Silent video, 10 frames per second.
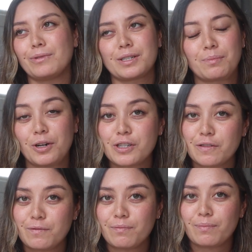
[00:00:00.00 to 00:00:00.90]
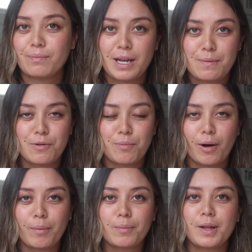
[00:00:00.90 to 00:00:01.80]
which most of people
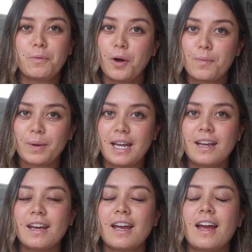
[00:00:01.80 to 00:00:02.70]
probably won't be.